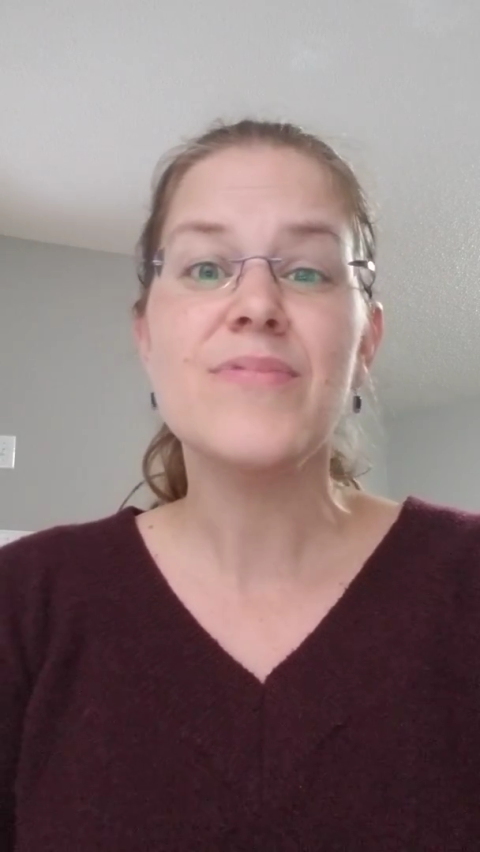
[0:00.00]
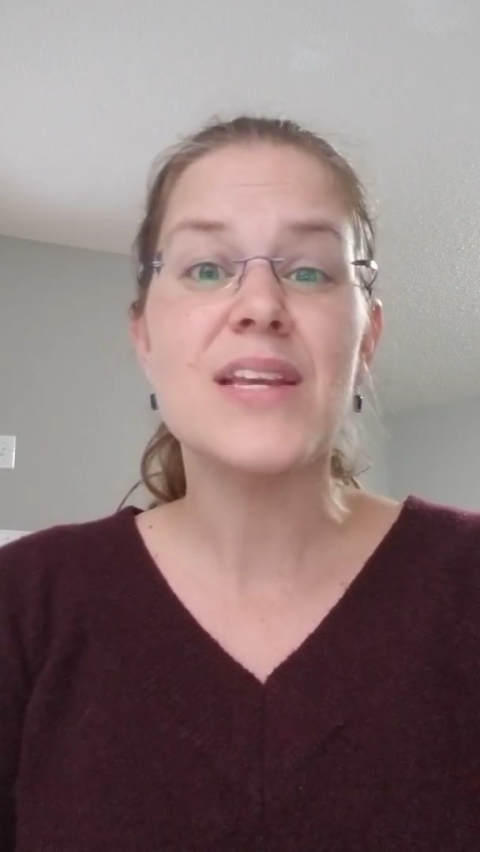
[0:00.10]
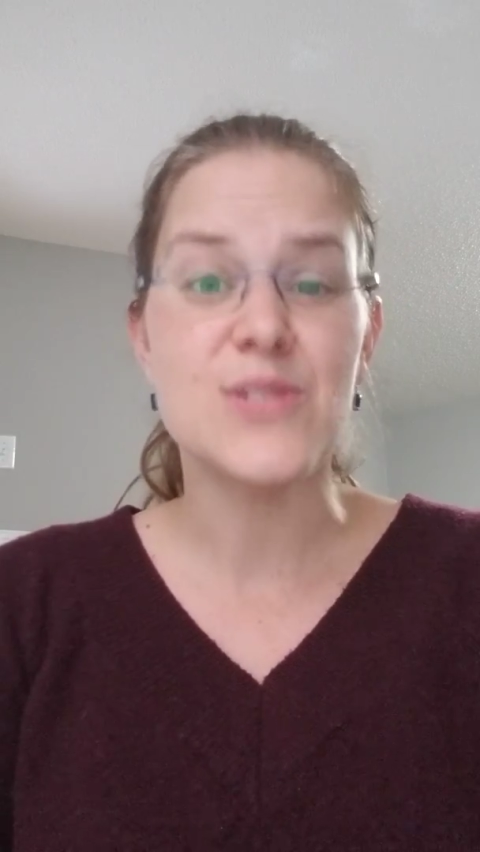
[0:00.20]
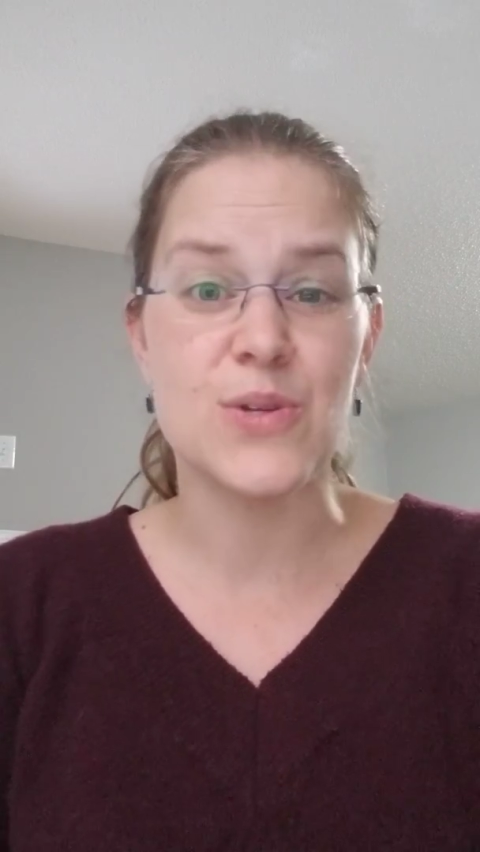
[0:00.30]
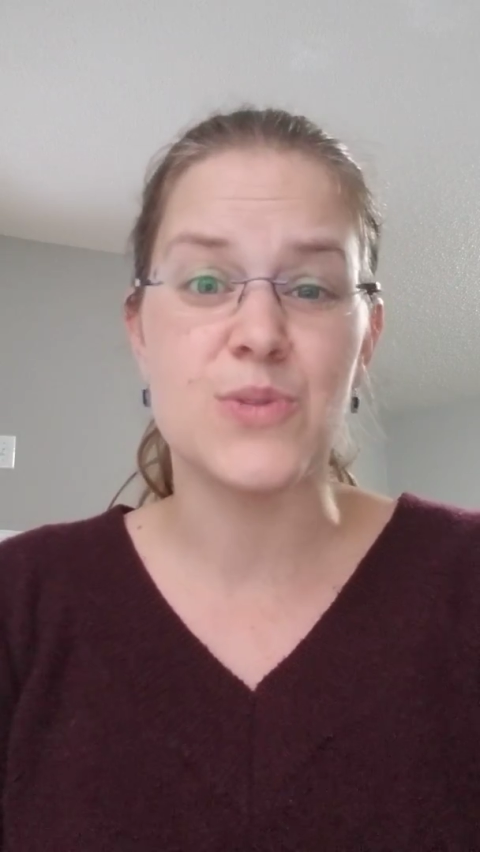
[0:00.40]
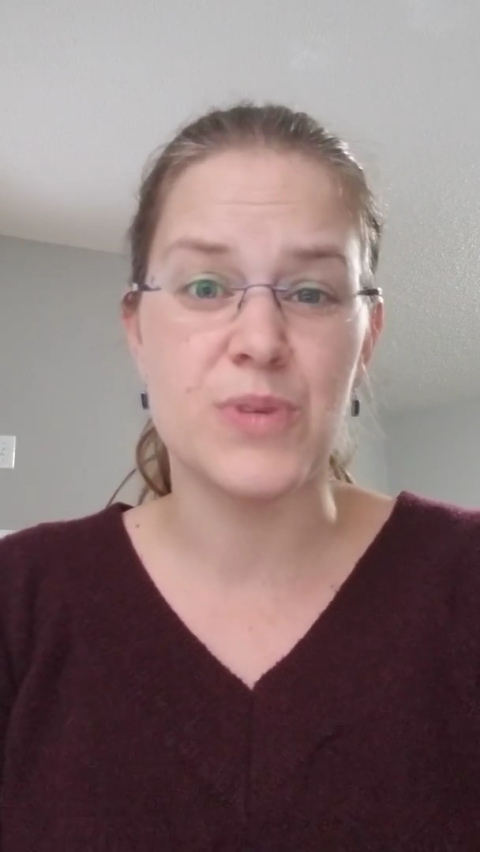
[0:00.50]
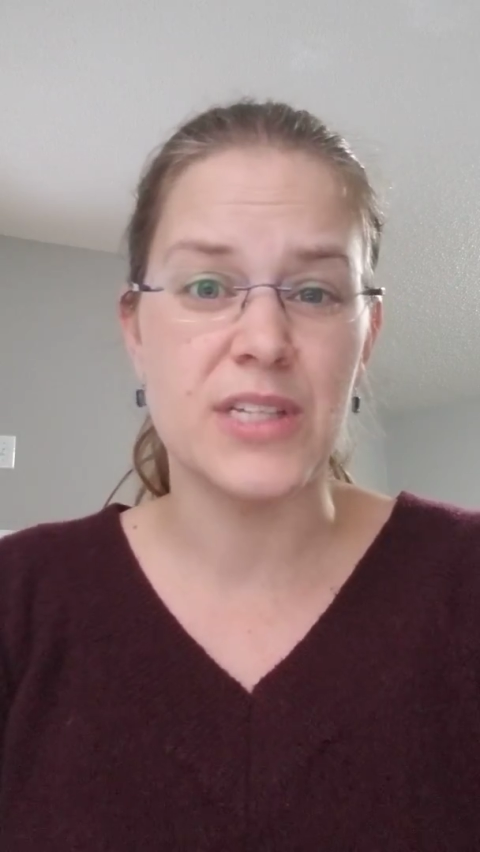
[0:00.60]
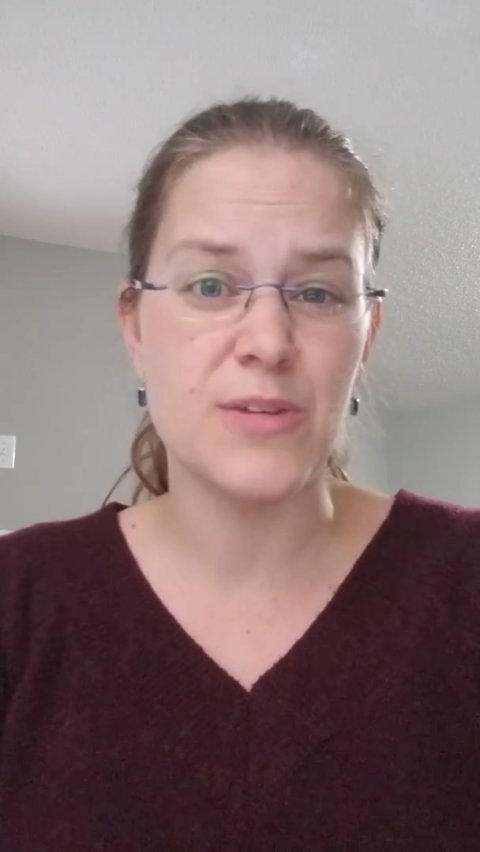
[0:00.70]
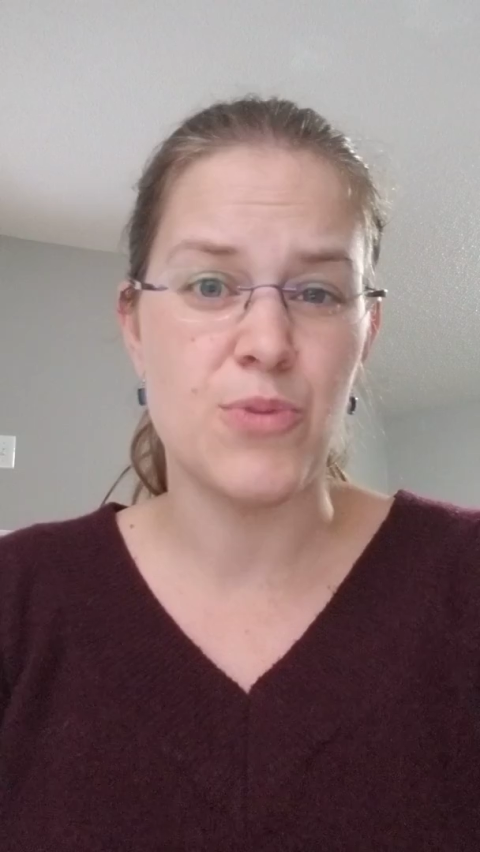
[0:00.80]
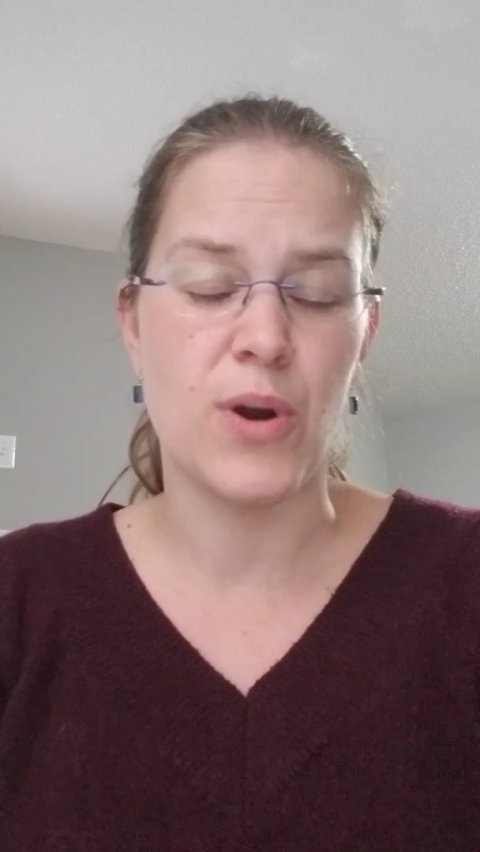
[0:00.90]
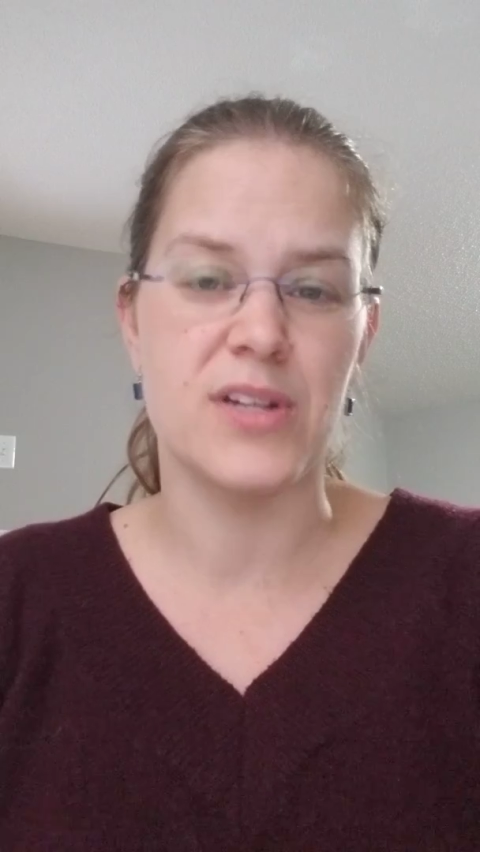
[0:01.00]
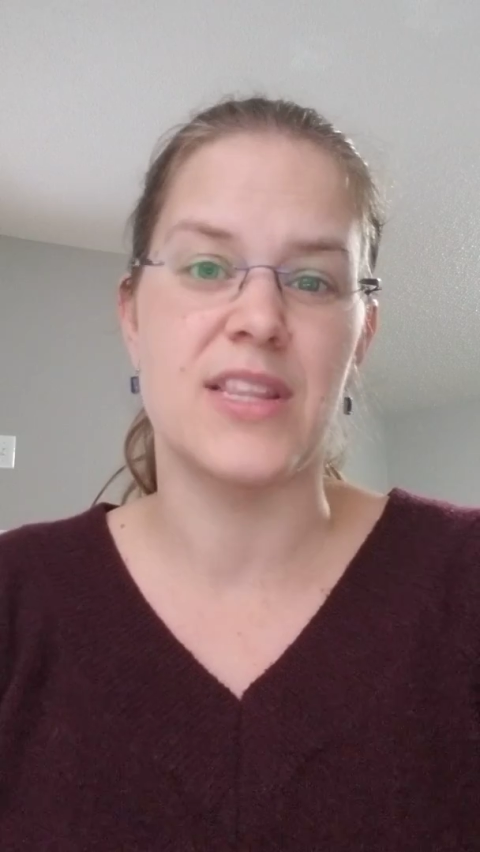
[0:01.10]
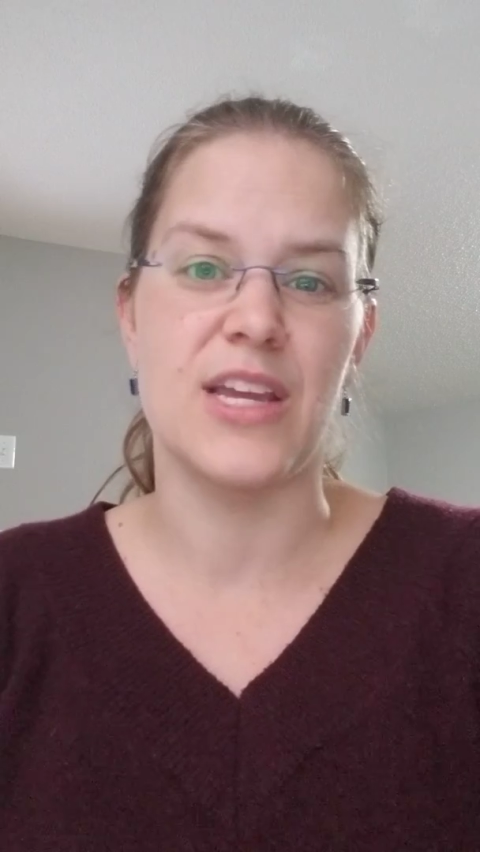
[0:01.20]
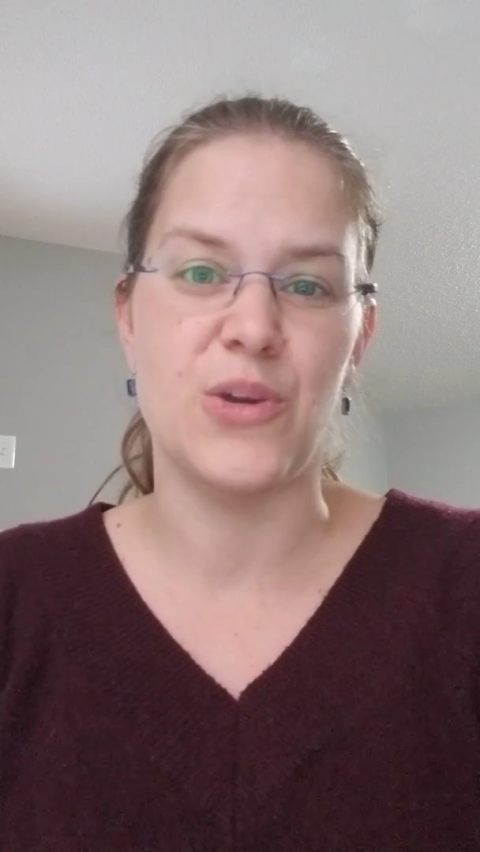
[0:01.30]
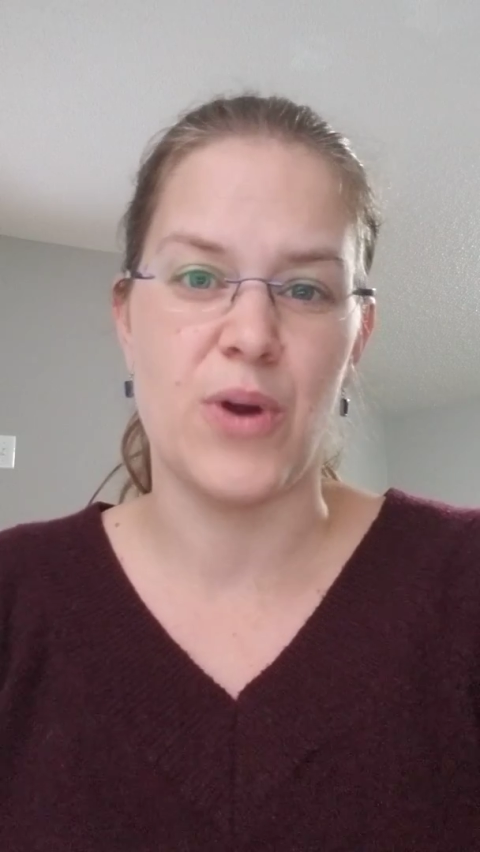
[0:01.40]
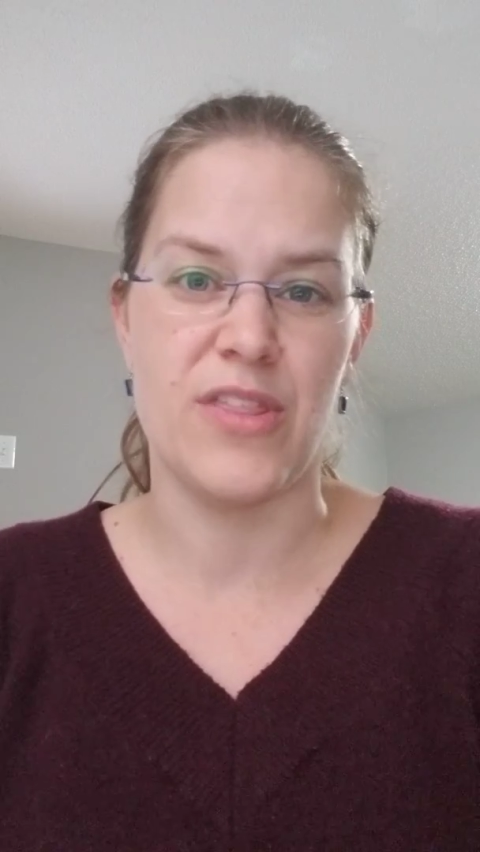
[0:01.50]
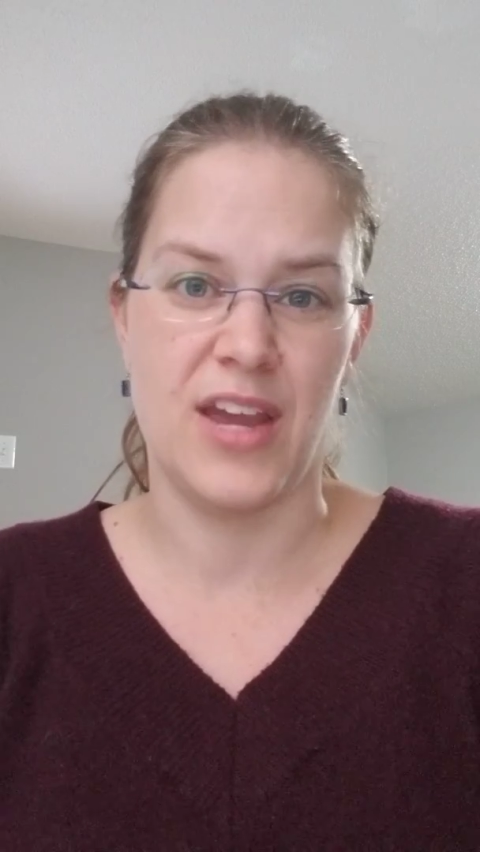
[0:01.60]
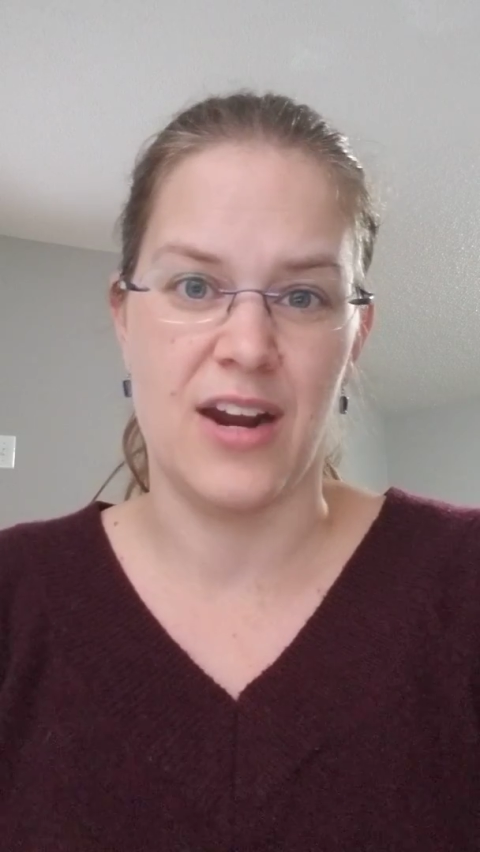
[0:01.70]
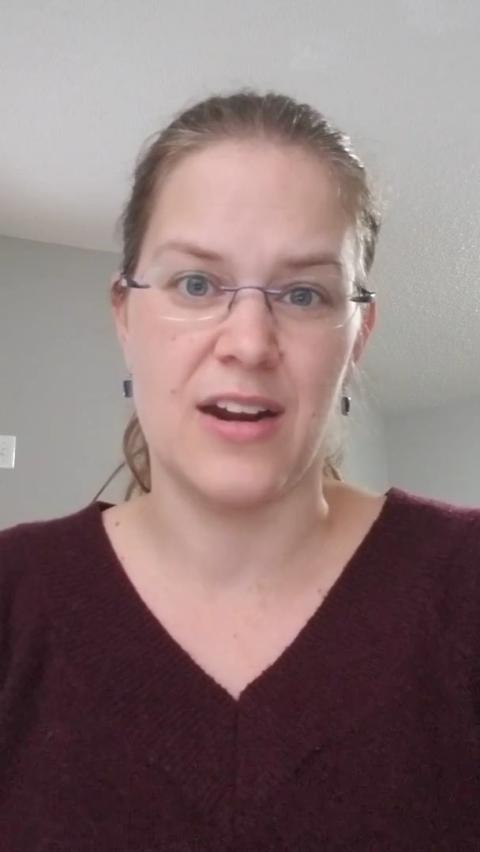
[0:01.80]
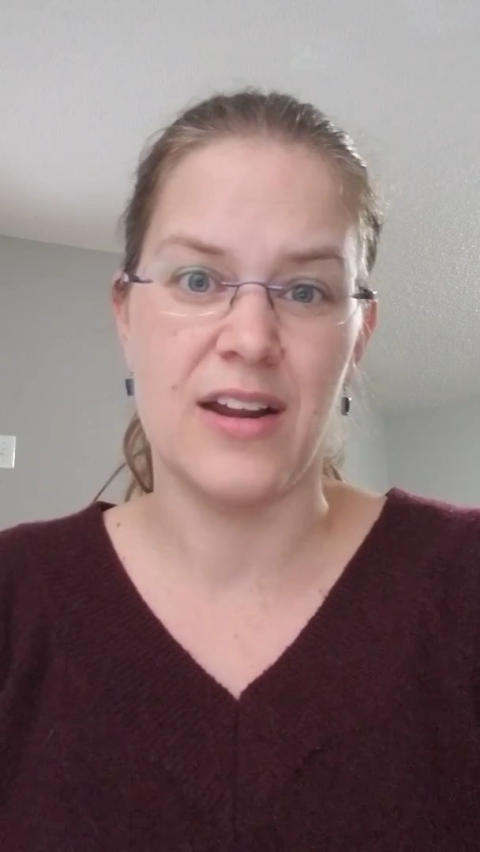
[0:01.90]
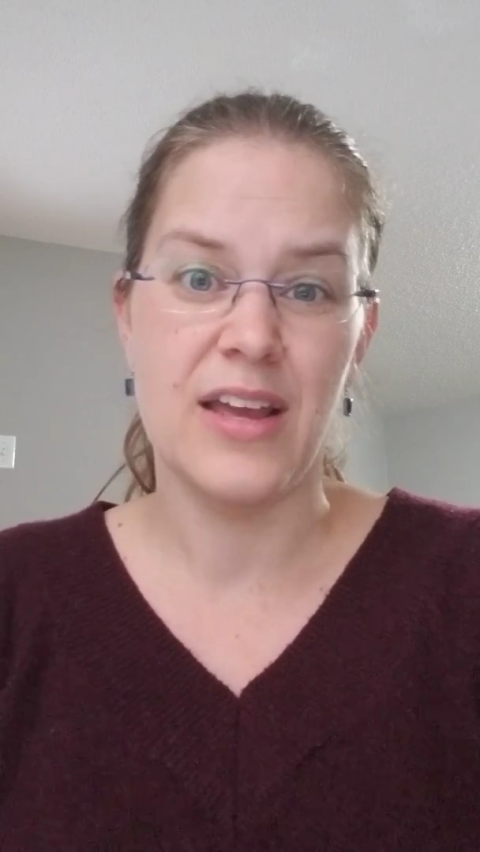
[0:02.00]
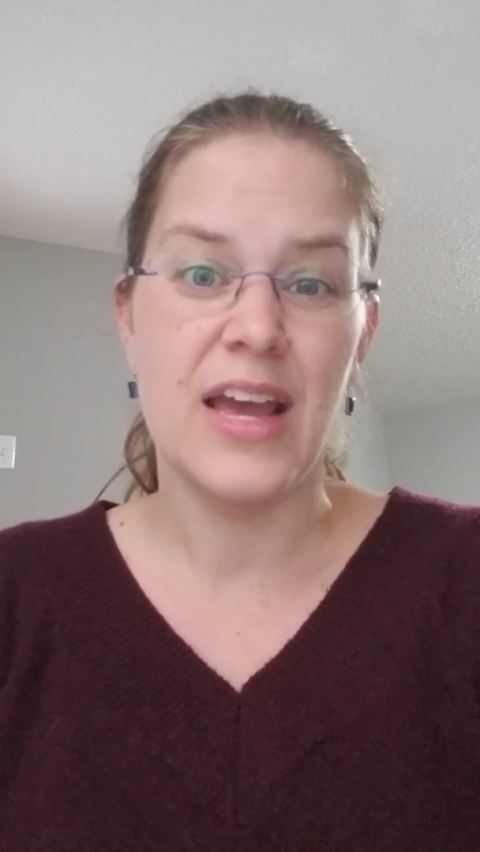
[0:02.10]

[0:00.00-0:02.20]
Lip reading: So it's really important that you are there.